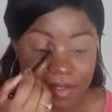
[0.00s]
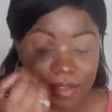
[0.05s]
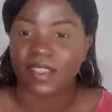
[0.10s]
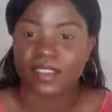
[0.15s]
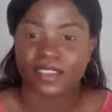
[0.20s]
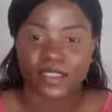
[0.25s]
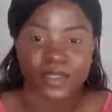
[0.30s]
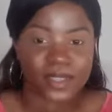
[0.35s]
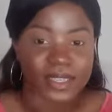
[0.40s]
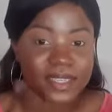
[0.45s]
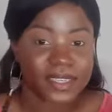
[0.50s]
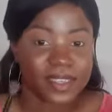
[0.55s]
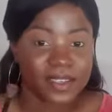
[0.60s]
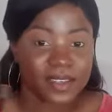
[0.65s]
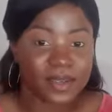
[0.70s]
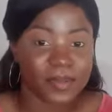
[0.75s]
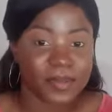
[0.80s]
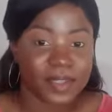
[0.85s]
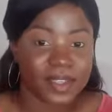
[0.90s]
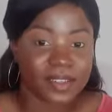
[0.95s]
Okay, so the
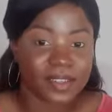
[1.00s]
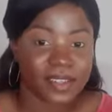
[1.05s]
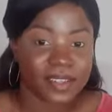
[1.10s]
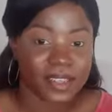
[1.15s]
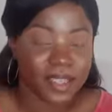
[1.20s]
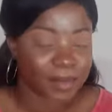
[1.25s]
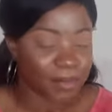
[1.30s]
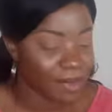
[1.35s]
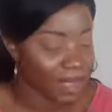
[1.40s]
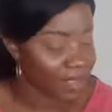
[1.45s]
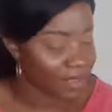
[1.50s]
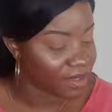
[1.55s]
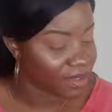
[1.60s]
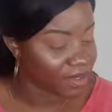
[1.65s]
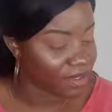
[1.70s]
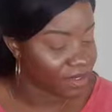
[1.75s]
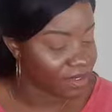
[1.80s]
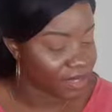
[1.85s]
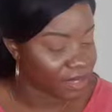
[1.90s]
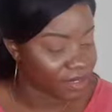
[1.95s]
kickback
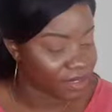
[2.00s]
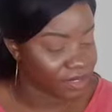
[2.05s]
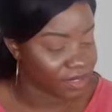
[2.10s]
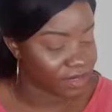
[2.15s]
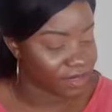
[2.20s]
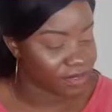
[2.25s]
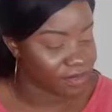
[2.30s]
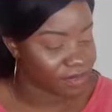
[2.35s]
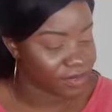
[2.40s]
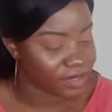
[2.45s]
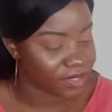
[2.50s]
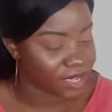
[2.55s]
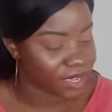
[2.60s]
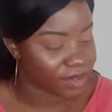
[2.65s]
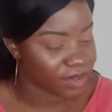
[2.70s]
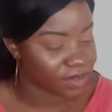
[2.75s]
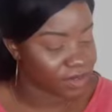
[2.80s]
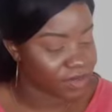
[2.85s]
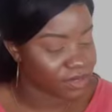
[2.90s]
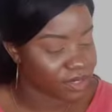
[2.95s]
in here, like the
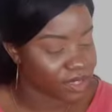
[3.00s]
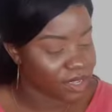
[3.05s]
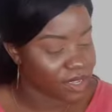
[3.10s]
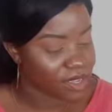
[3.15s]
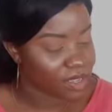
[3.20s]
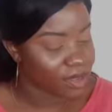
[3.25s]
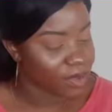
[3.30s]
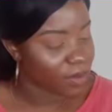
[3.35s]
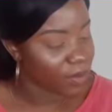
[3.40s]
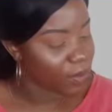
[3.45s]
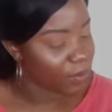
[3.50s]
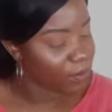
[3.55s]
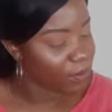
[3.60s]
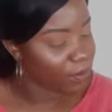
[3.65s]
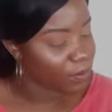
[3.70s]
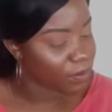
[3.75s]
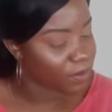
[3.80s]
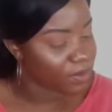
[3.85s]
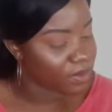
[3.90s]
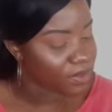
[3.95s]
shadows
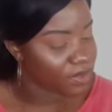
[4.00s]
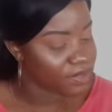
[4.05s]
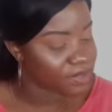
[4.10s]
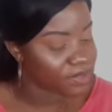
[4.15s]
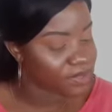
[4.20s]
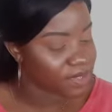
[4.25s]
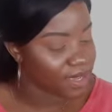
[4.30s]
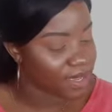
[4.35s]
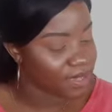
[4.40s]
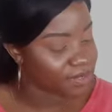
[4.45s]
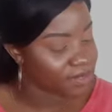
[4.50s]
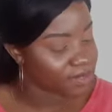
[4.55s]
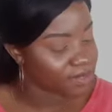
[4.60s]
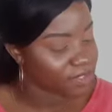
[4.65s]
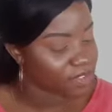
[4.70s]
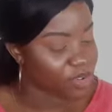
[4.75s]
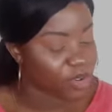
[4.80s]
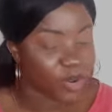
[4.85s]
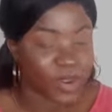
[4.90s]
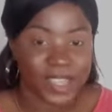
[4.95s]
it's not
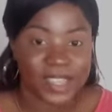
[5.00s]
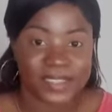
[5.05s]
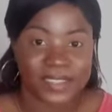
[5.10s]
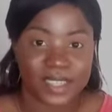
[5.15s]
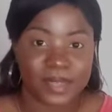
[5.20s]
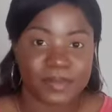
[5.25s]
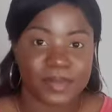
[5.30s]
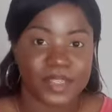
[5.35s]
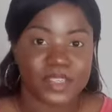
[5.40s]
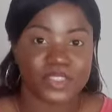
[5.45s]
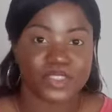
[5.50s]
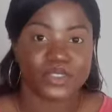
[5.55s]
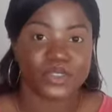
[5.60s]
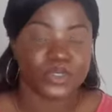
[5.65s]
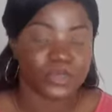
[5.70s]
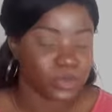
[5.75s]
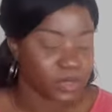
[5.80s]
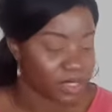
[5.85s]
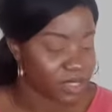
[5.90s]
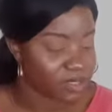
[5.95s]
crazy, but you
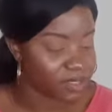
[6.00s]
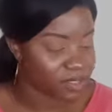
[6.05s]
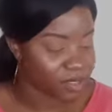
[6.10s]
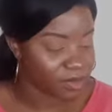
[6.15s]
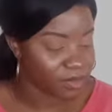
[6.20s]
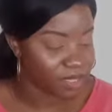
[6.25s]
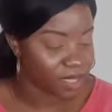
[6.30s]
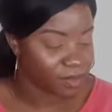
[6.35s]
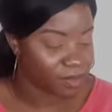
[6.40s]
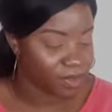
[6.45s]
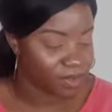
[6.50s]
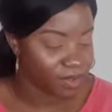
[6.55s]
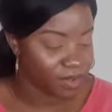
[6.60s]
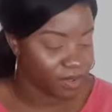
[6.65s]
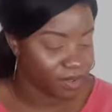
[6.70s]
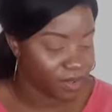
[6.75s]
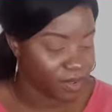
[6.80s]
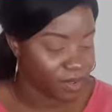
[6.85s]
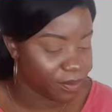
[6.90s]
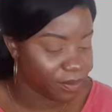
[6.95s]
do get some type of
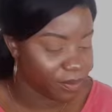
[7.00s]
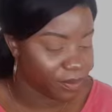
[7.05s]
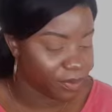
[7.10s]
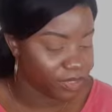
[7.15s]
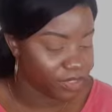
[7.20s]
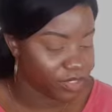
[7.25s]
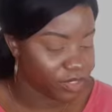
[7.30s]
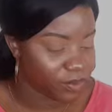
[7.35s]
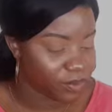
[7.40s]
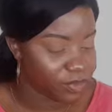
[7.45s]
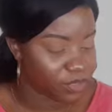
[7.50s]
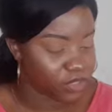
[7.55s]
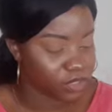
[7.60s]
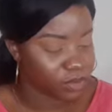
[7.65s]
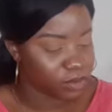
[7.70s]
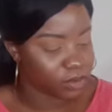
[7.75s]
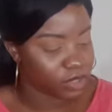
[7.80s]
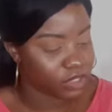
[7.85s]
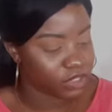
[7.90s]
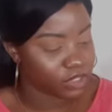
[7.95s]
up once you put
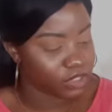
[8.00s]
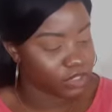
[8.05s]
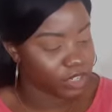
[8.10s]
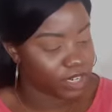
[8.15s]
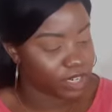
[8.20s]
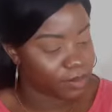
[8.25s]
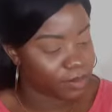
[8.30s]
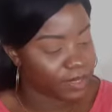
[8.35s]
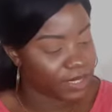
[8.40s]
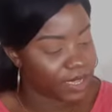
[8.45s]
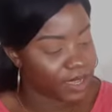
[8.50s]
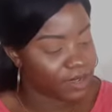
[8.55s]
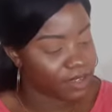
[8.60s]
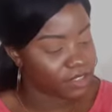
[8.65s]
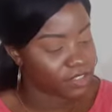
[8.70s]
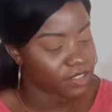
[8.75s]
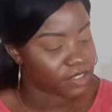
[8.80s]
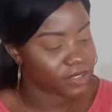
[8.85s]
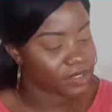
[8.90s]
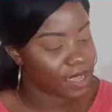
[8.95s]
your brush in there. And I'm
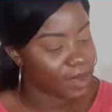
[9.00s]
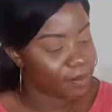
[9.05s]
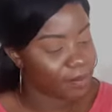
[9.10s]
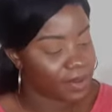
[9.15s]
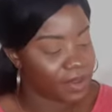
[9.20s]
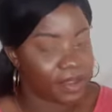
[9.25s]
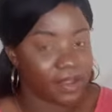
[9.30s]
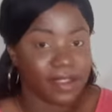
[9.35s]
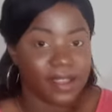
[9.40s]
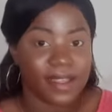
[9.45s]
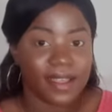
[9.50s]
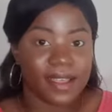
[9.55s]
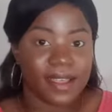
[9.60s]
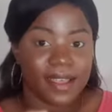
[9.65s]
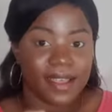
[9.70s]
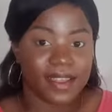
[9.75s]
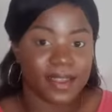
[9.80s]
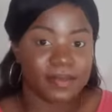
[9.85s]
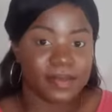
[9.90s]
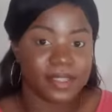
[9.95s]
lightly just tapping
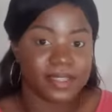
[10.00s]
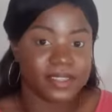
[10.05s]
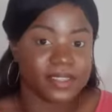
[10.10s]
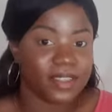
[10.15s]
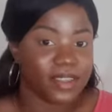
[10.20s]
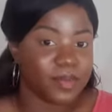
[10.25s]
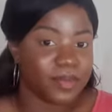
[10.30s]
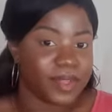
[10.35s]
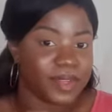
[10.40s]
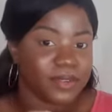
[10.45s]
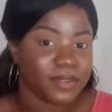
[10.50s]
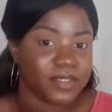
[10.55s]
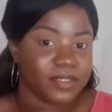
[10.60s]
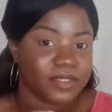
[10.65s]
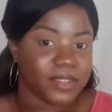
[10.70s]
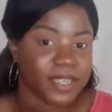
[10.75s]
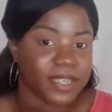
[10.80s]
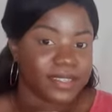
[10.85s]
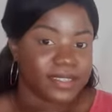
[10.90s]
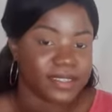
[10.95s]
and I'm getting kick up. I don't know
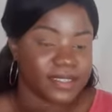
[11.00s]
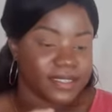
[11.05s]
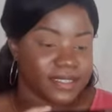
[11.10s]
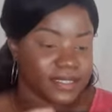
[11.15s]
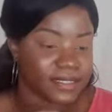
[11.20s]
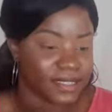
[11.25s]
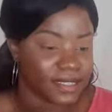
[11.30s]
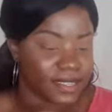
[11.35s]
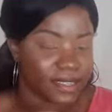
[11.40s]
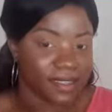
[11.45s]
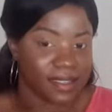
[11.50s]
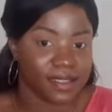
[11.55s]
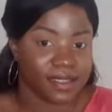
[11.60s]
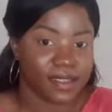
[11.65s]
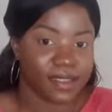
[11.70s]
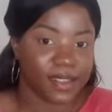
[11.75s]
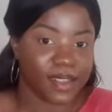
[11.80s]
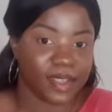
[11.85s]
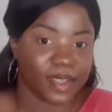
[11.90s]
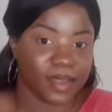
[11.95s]
if you guys can see,
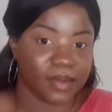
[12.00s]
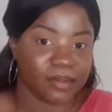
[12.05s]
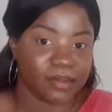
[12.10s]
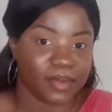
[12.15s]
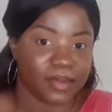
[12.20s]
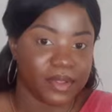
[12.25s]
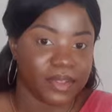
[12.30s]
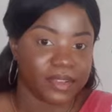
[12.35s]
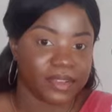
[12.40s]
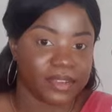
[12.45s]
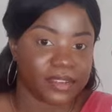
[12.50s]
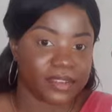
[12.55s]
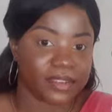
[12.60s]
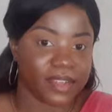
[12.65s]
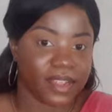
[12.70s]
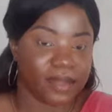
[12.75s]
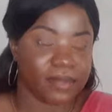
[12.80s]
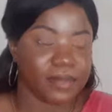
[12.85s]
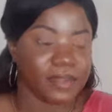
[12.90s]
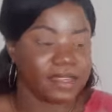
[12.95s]
but
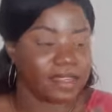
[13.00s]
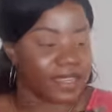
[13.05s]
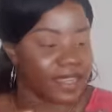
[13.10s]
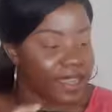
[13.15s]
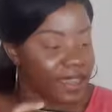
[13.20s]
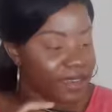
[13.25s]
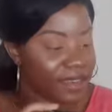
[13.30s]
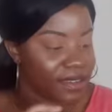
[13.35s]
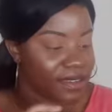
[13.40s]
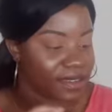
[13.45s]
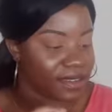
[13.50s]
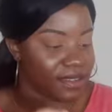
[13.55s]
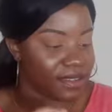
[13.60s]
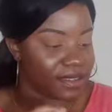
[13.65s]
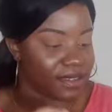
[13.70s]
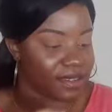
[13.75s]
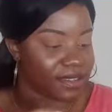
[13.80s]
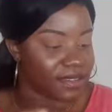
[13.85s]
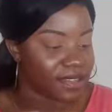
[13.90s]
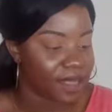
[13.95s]
I'm
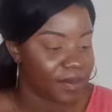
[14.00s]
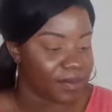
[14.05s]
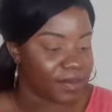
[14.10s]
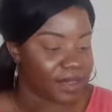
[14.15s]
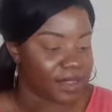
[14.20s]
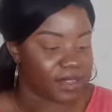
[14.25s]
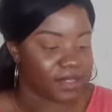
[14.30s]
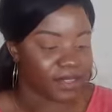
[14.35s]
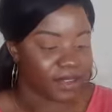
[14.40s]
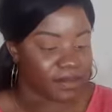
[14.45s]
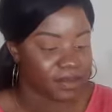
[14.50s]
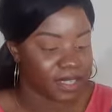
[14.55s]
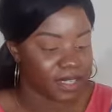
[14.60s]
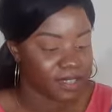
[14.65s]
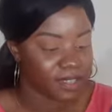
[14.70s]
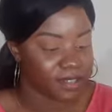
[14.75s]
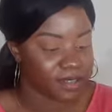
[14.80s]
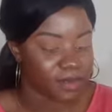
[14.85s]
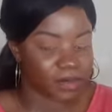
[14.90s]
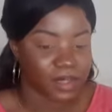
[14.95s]
lightly tapping in there. I'm
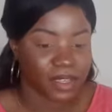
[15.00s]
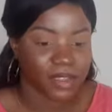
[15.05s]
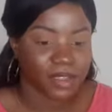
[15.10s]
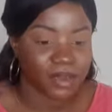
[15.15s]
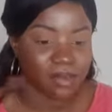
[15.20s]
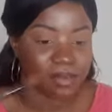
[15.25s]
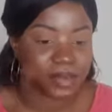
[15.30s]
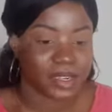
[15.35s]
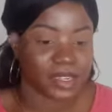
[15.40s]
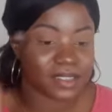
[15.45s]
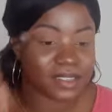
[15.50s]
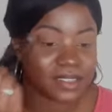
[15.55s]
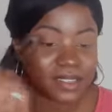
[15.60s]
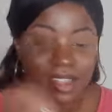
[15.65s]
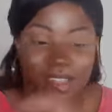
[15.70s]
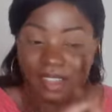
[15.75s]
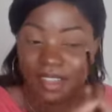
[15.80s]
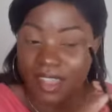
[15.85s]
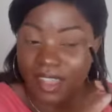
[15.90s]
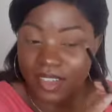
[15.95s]
getting some kick up, but it's
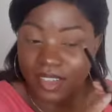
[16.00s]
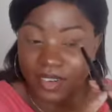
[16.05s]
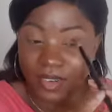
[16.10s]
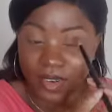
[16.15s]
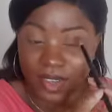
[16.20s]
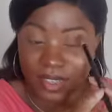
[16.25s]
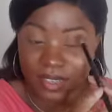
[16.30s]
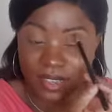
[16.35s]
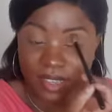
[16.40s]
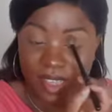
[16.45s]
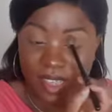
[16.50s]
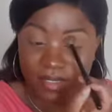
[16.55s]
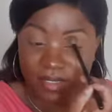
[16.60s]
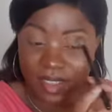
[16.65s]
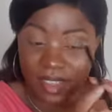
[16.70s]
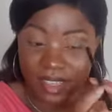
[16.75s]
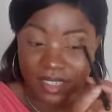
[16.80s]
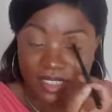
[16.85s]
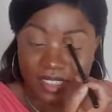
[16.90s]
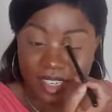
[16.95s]
not like crazy.
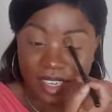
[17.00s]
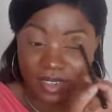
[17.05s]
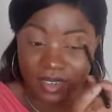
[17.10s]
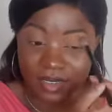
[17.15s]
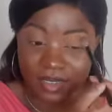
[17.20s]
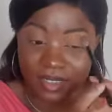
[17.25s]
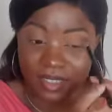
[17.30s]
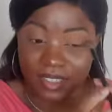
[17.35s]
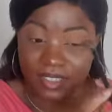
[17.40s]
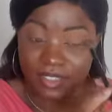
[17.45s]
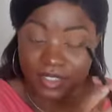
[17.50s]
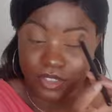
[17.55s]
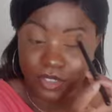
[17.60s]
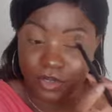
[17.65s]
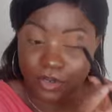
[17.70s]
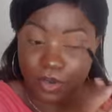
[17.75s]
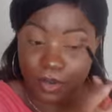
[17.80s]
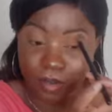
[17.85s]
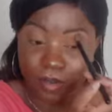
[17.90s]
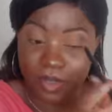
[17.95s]
I've had shadows that
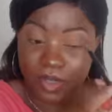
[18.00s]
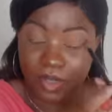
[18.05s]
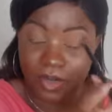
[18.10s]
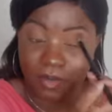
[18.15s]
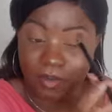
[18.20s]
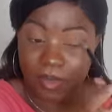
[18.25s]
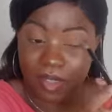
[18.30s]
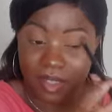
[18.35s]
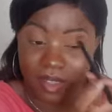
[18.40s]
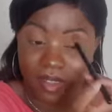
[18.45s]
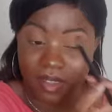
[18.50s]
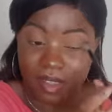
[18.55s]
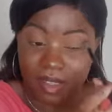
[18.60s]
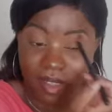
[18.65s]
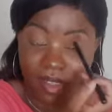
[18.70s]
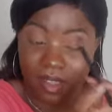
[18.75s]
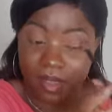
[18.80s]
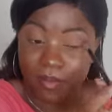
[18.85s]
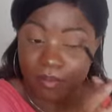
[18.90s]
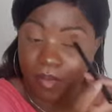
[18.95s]
just crumble on me
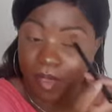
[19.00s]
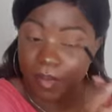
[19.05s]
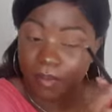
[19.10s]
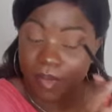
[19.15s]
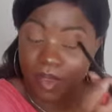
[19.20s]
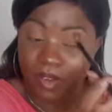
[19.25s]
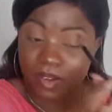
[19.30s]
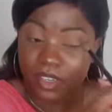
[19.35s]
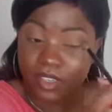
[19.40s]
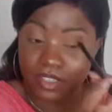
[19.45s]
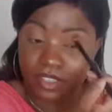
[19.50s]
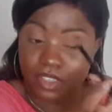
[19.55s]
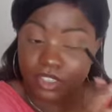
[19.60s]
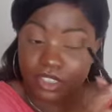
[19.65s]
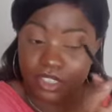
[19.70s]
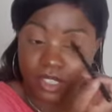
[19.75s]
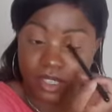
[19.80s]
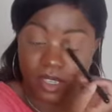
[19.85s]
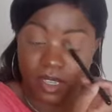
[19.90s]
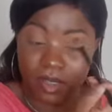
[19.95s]
by barely
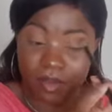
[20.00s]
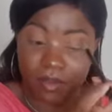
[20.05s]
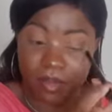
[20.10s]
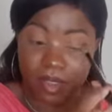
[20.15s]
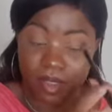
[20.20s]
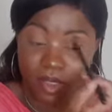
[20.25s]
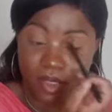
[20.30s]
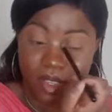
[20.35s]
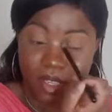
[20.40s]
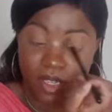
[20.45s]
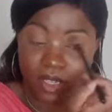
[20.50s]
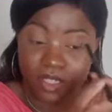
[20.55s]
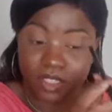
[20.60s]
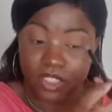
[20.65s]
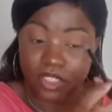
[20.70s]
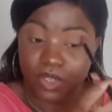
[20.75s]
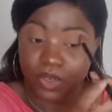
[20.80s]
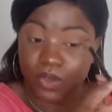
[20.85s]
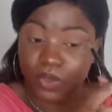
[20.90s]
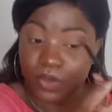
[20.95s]
touching them,
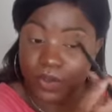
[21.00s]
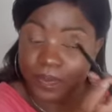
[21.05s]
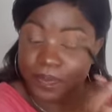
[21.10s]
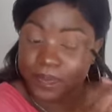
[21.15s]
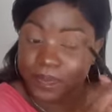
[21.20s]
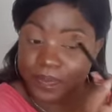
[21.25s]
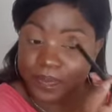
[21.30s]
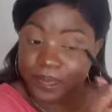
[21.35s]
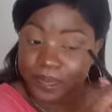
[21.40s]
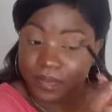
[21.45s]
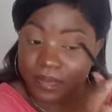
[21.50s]
so